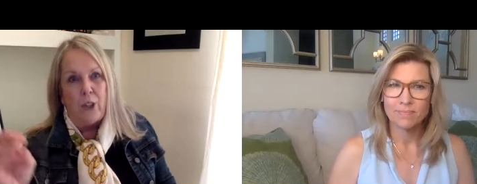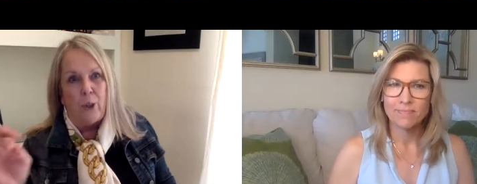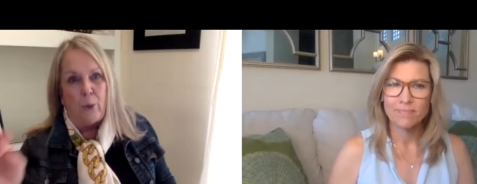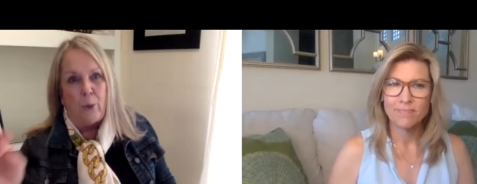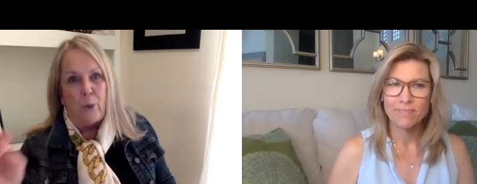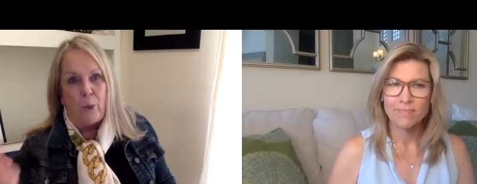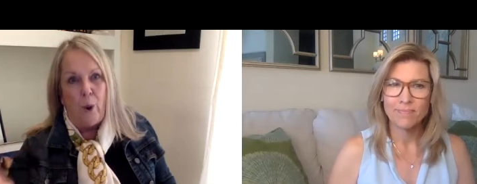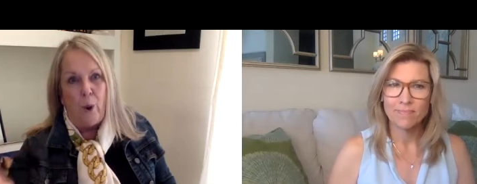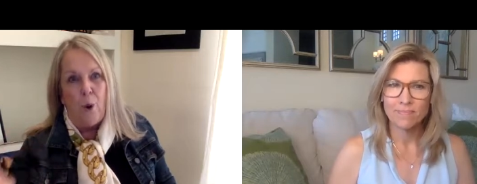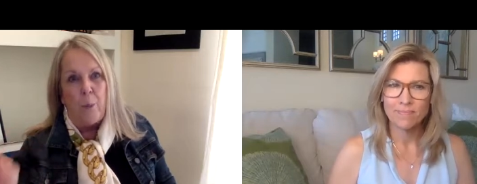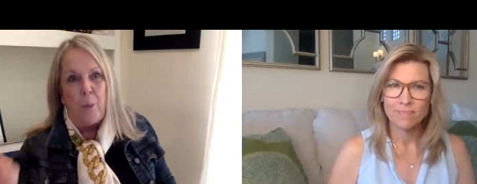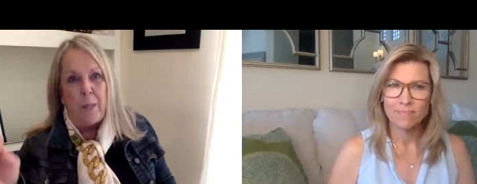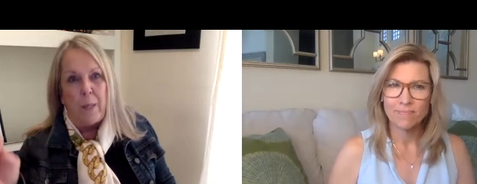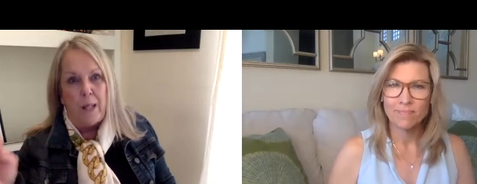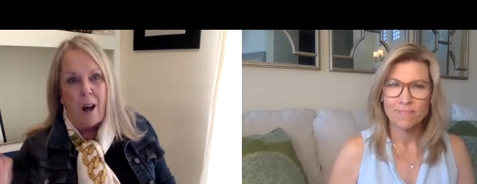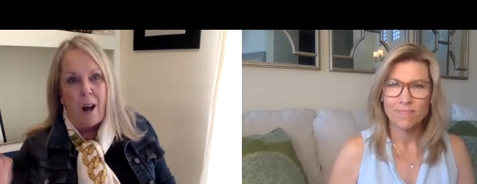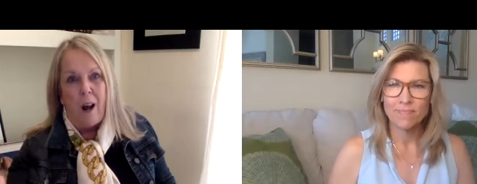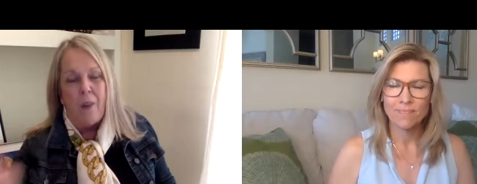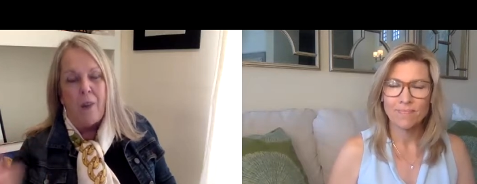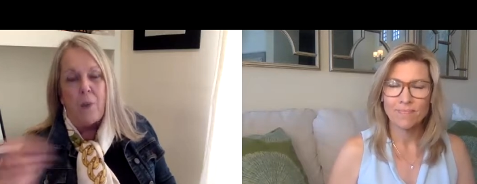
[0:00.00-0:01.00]
Speaker 1: grow
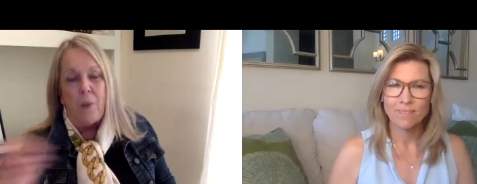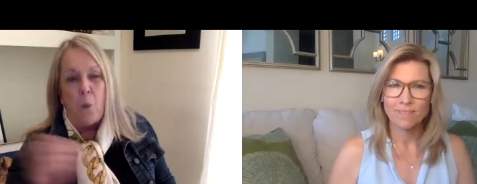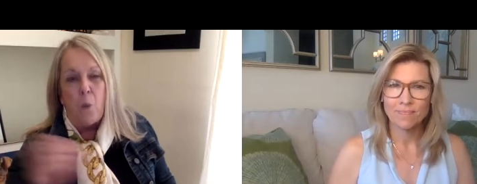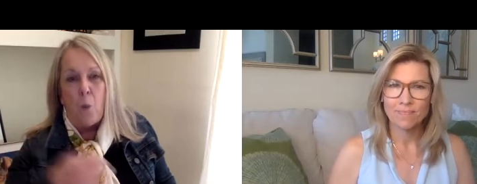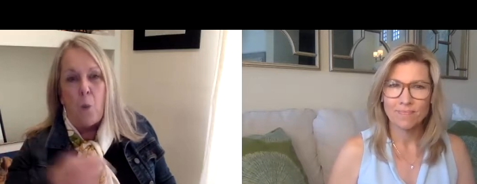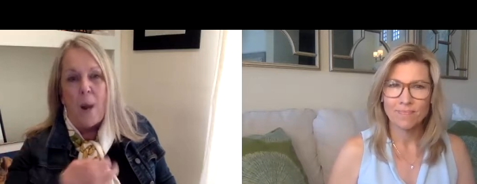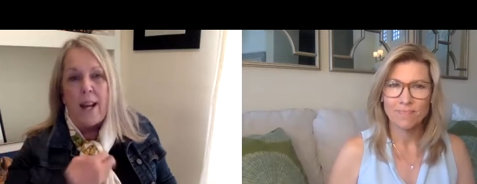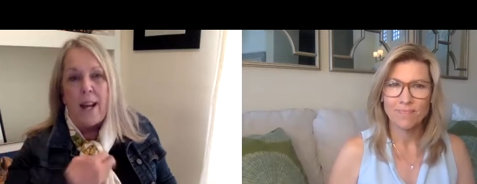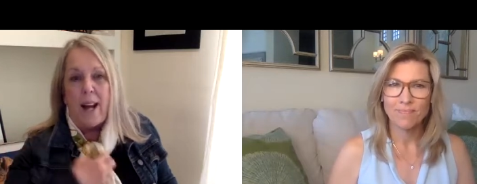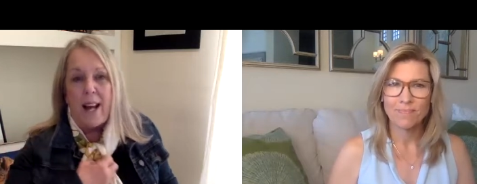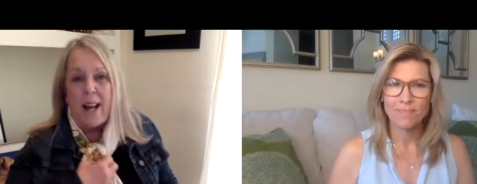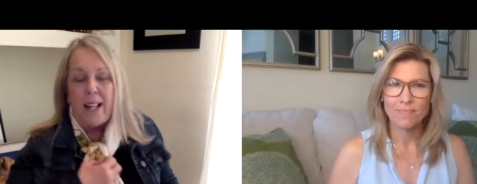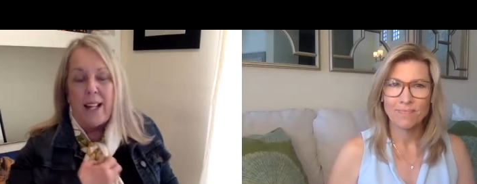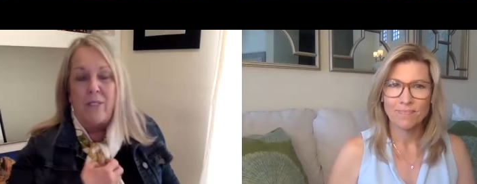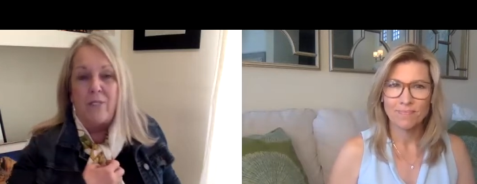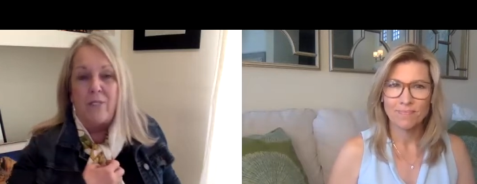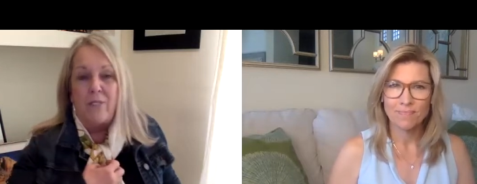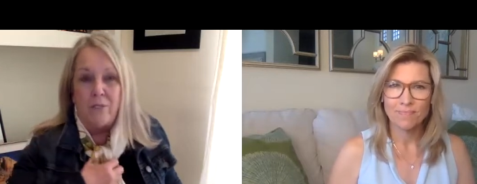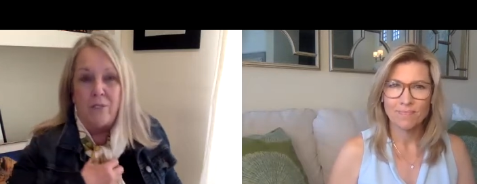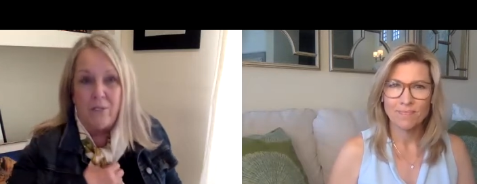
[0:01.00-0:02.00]
beyond the way I
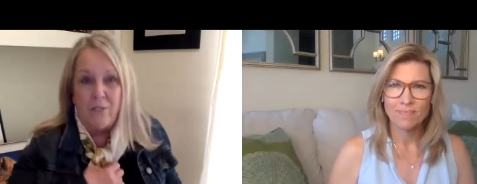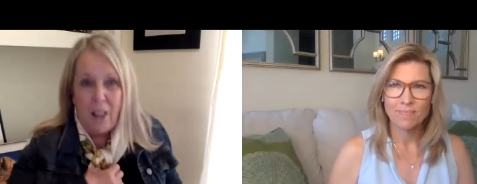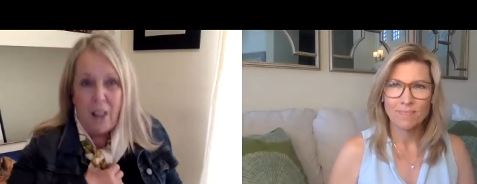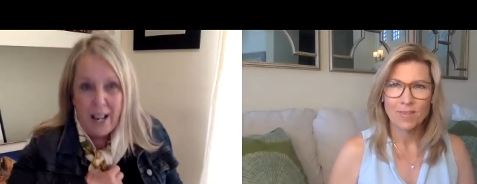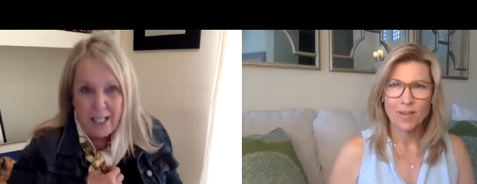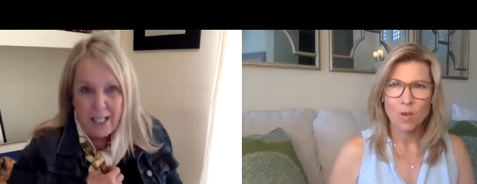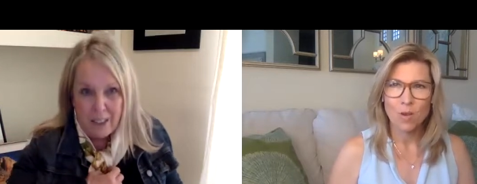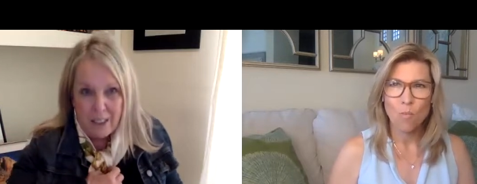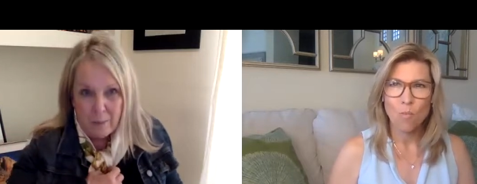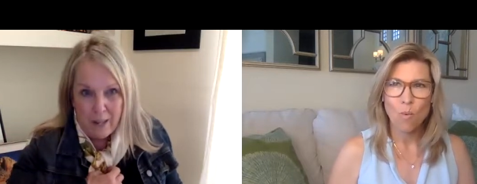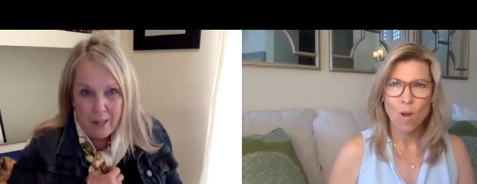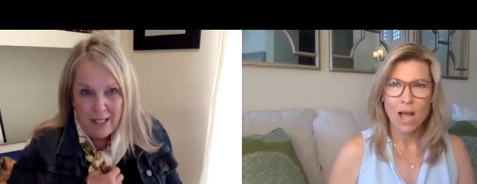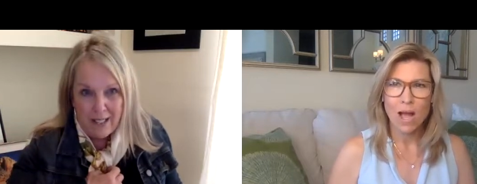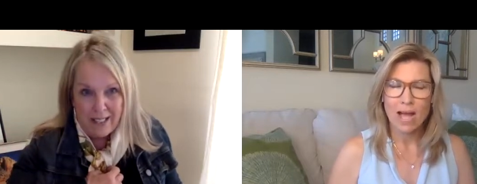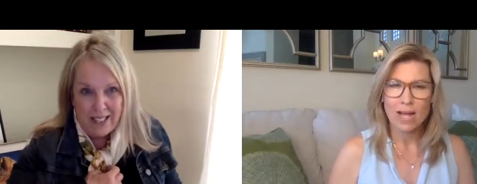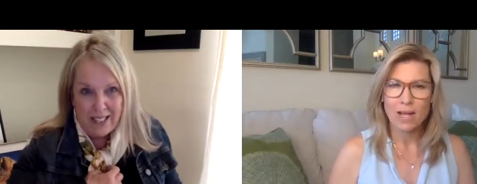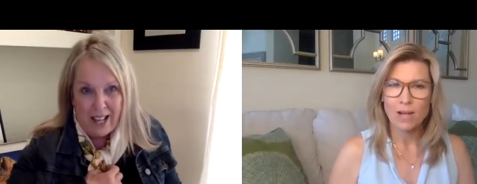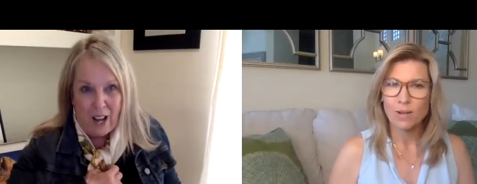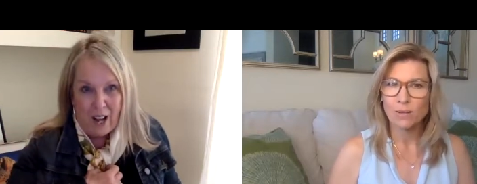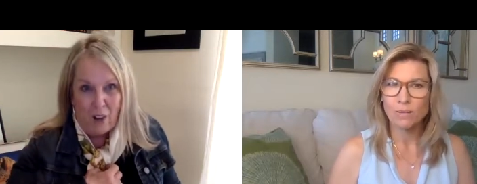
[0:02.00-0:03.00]
have defined
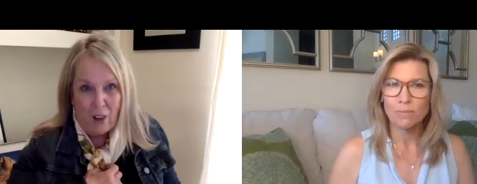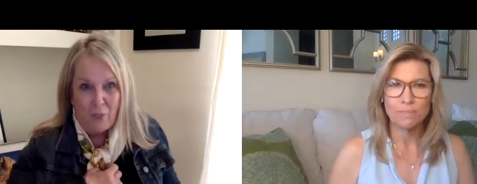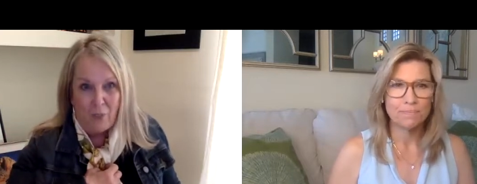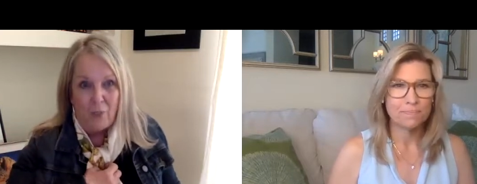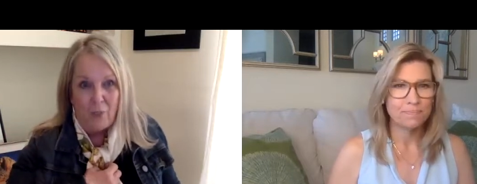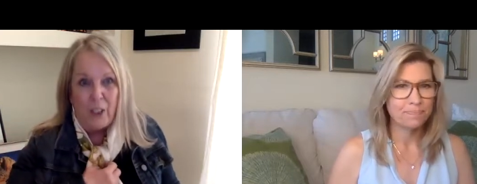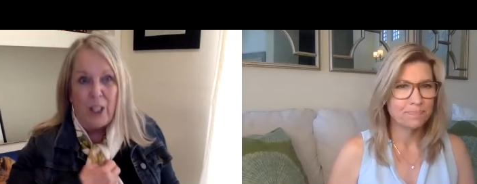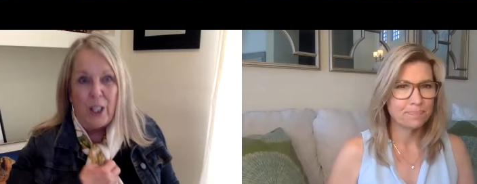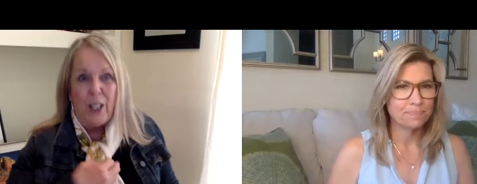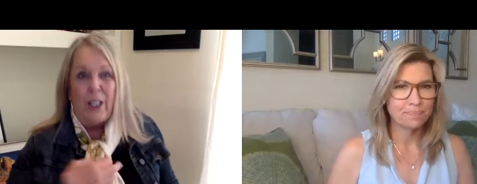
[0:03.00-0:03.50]
myself wow.